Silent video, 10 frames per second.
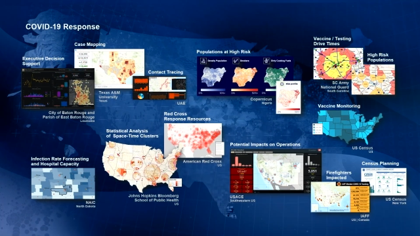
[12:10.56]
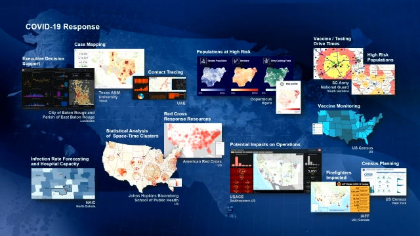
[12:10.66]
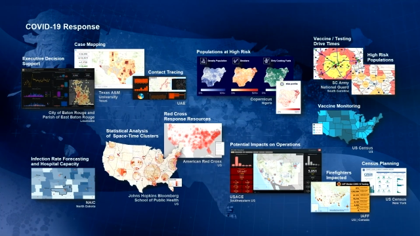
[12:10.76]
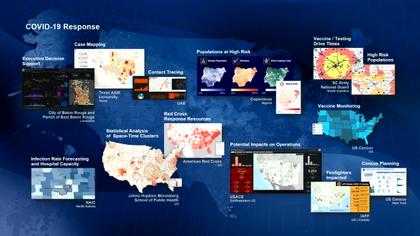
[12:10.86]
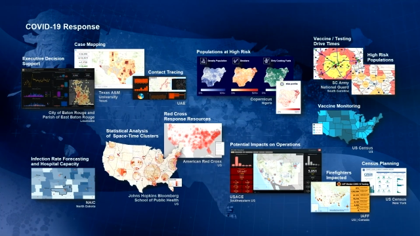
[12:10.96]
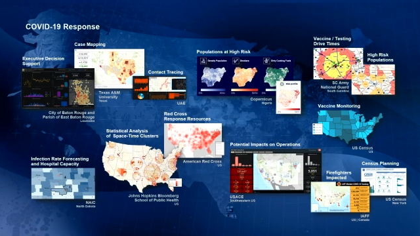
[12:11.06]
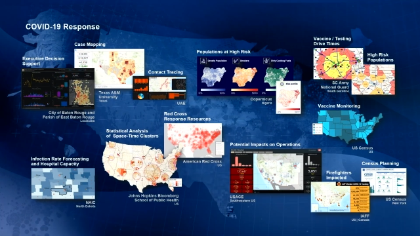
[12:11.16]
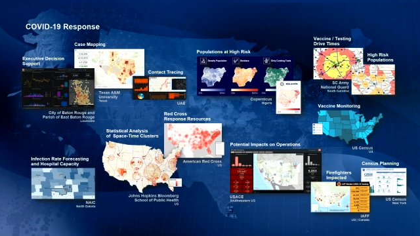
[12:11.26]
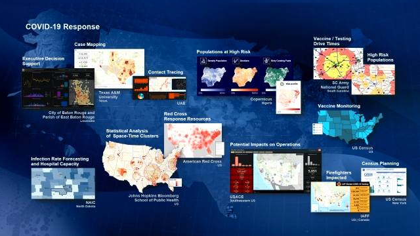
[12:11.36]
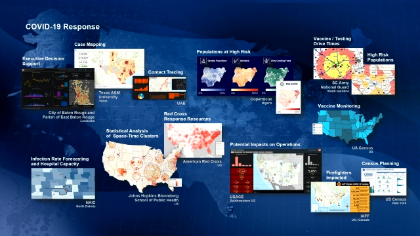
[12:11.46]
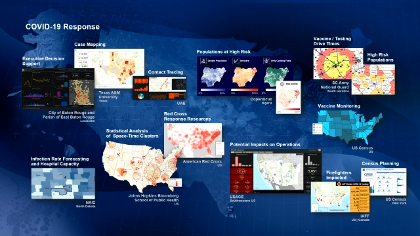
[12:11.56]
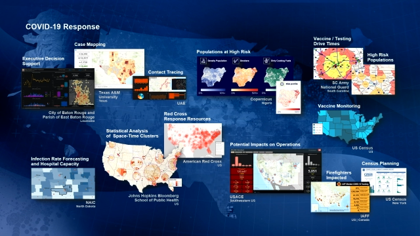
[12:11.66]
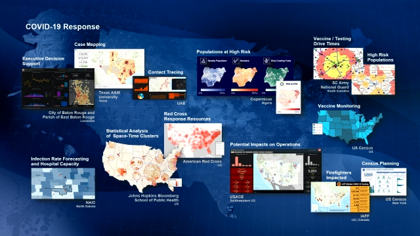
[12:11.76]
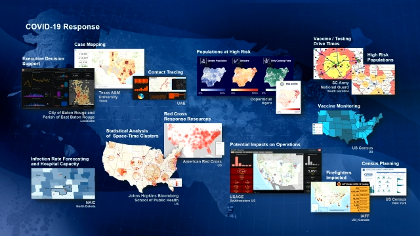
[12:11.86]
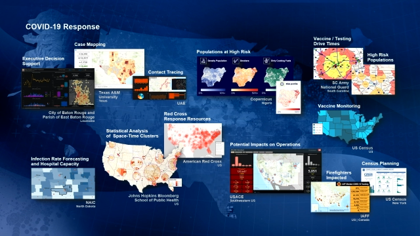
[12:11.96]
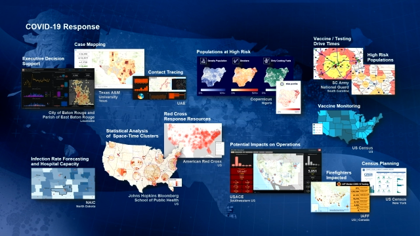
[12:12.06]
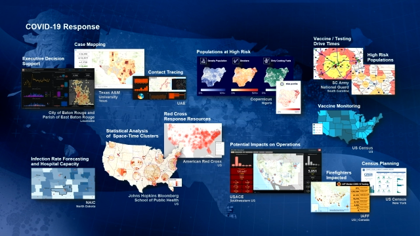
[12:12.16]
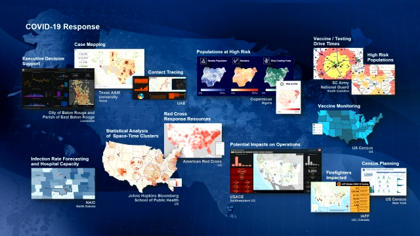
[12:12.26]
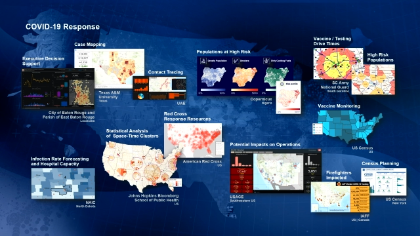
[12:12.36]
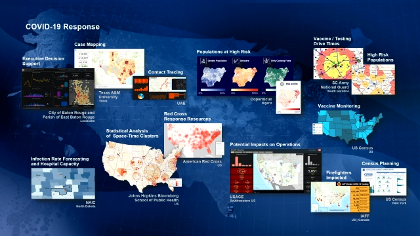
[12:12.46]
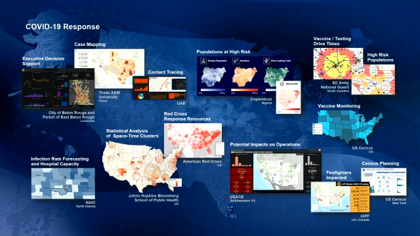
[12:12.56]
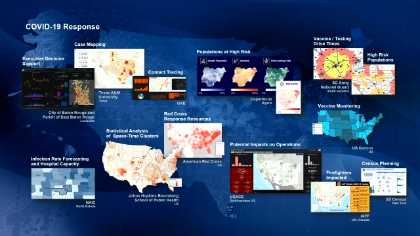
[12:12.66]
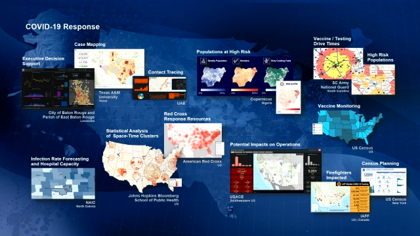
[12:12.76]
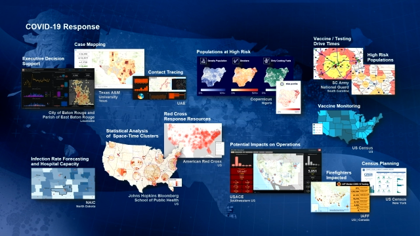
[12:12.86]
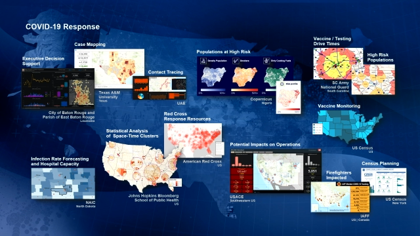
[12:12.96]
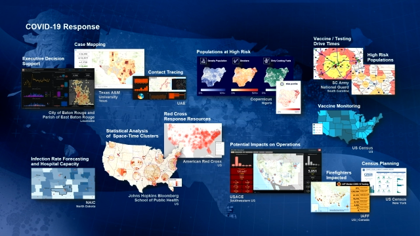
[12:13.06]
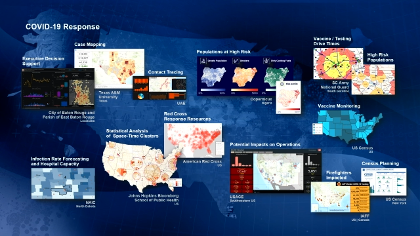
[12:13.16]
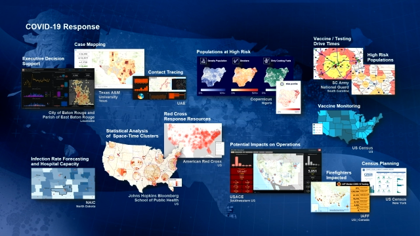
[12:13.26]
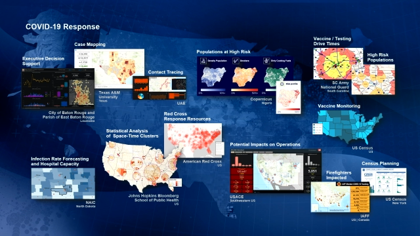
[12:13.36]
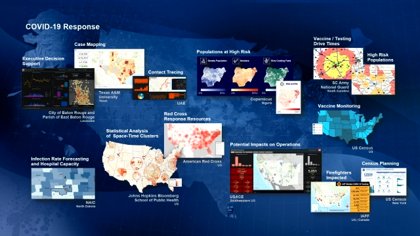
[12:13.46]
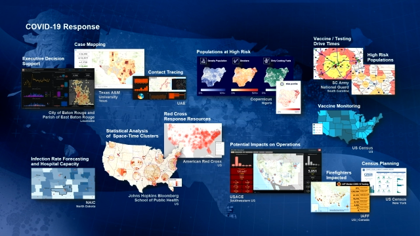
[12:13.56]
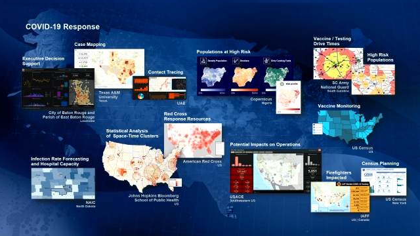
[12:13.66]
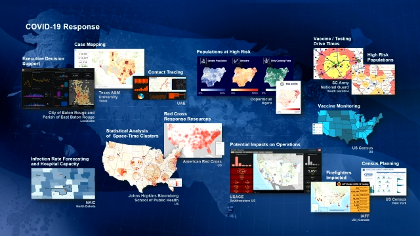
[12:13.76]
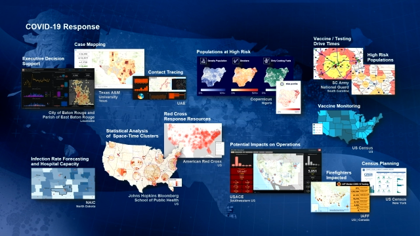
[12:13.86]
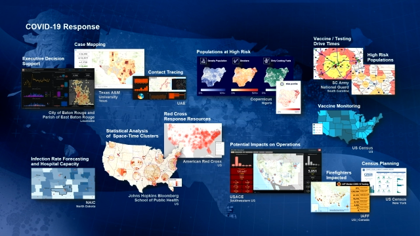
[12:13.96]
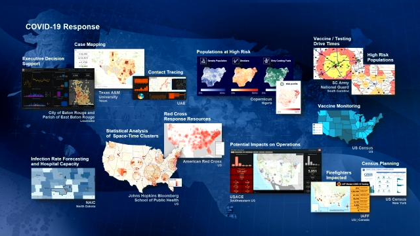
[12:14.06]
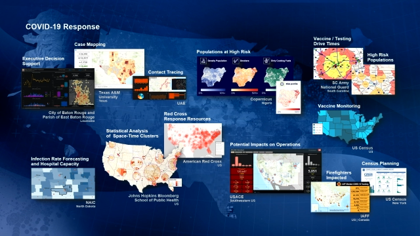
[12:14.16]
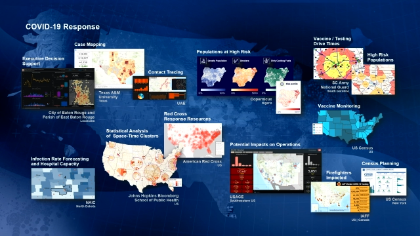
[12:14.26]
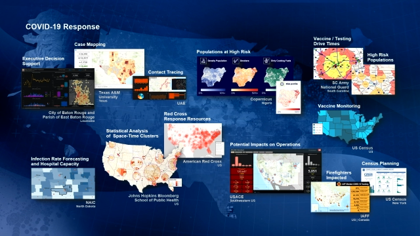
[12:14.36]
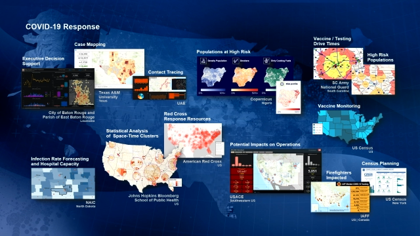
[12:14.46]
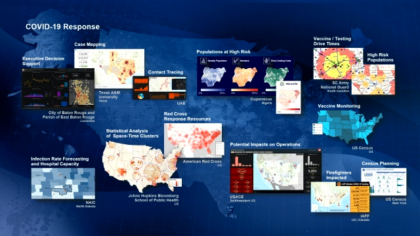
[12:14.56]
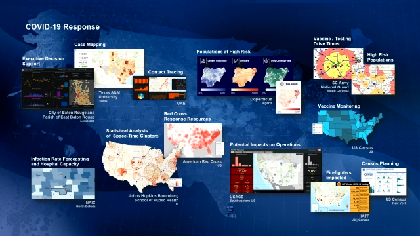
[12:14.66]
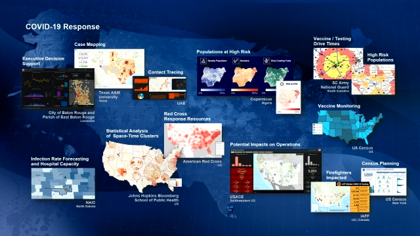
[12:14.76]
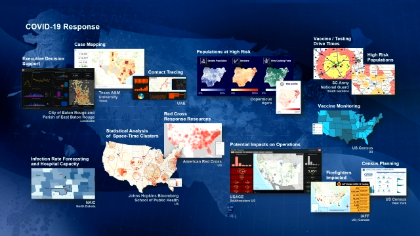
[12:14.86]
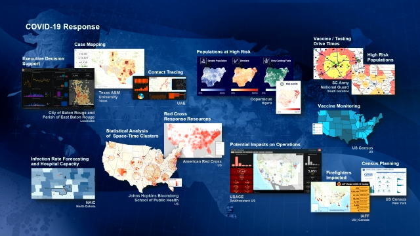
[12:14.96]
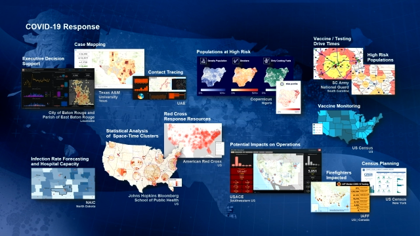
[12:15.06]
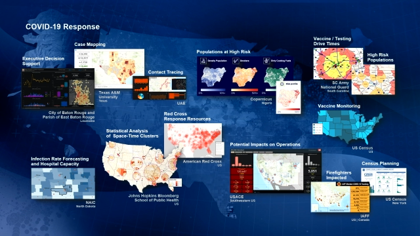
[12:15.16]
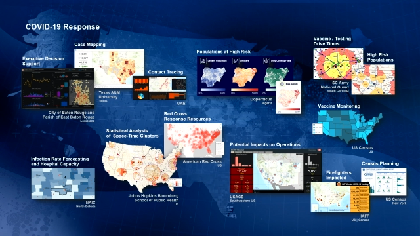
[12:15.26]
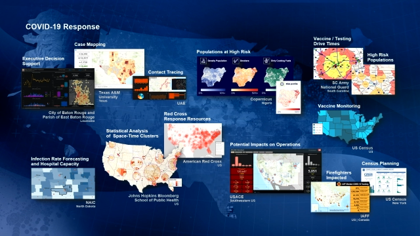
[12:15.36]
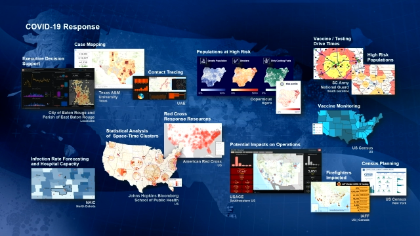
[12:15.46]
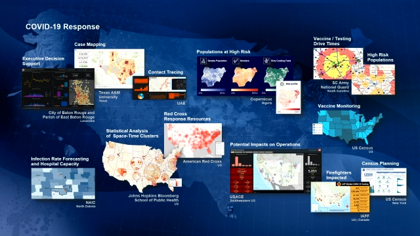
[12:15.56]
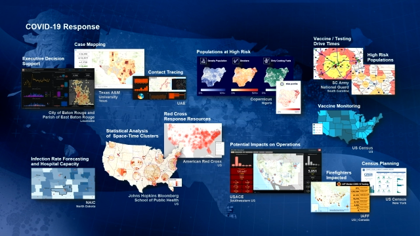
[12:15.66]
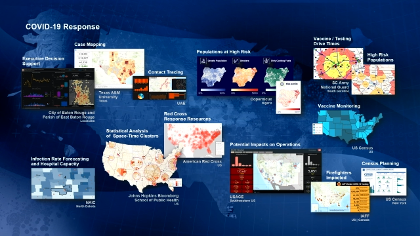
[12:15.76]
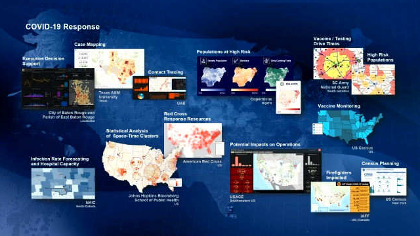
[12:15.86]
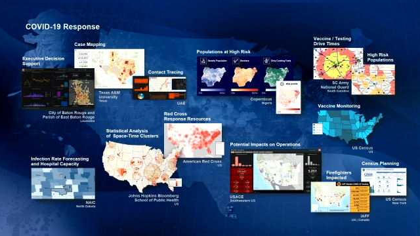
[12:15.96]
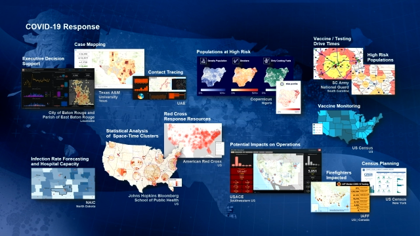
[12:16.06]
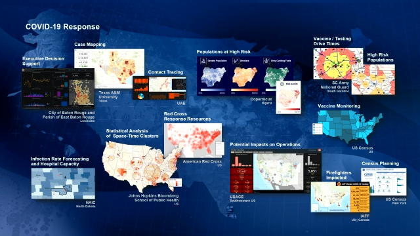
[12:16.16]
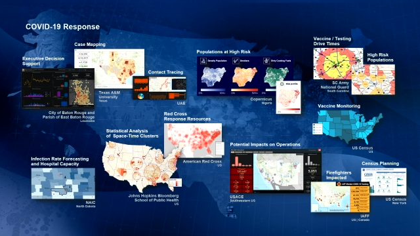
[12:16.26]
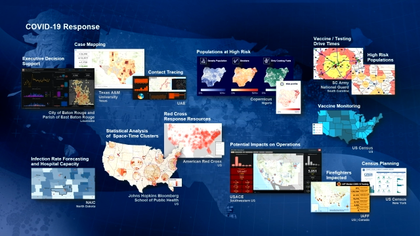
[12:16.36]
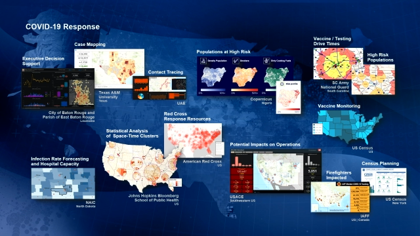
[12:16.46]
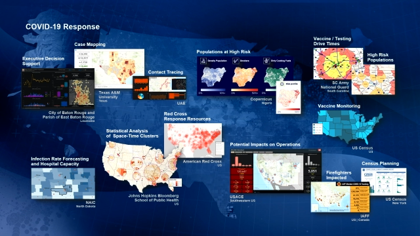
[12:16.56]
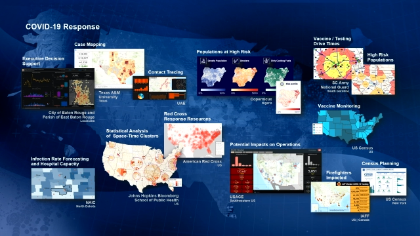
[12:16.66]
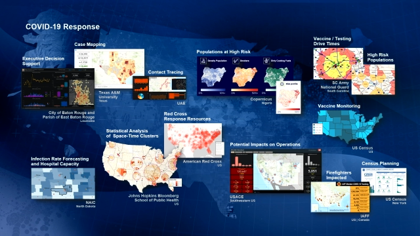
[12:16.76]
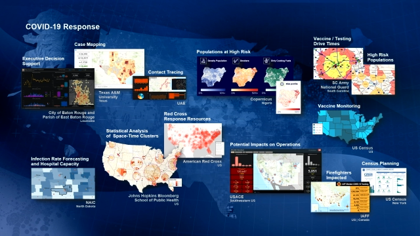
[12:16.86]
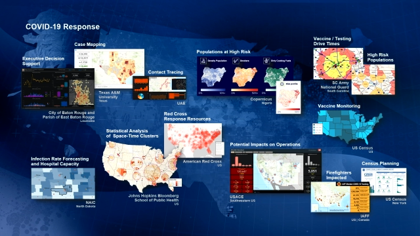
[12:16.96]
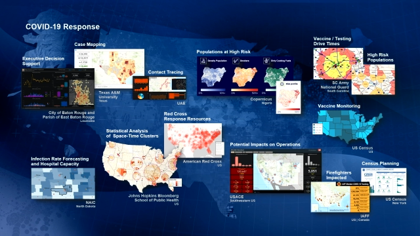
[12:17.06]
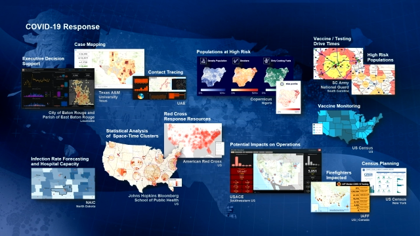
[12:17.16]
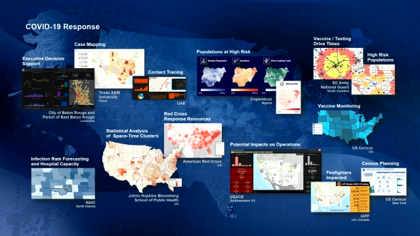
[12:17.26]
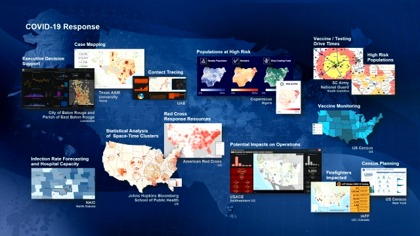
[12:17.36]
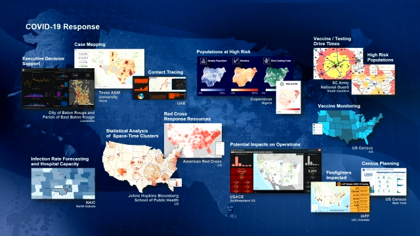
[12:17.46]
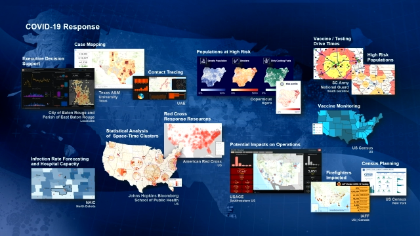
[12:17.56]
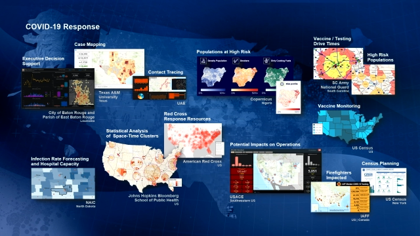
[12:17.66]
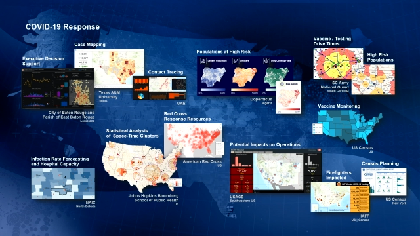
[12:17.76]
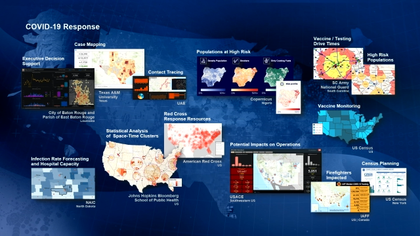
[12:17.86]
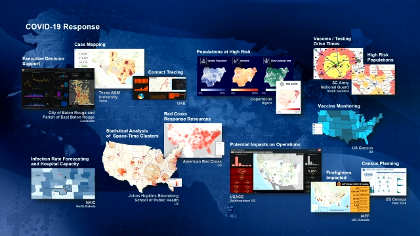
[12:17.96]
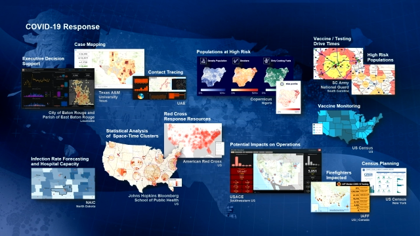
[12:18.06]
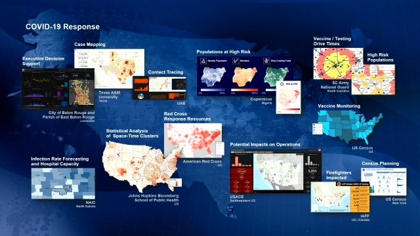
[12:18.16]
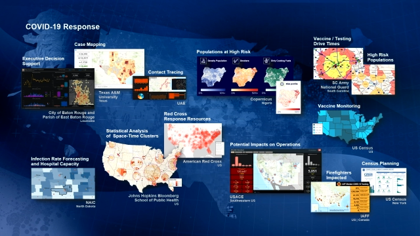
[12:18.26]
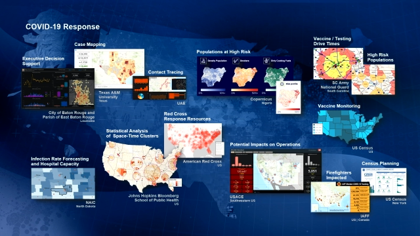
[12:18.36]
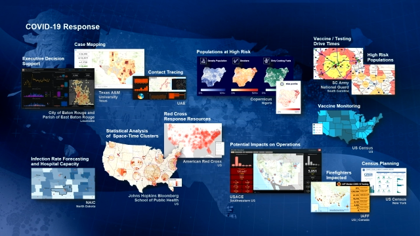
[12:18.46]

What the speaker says: (no speaker visible)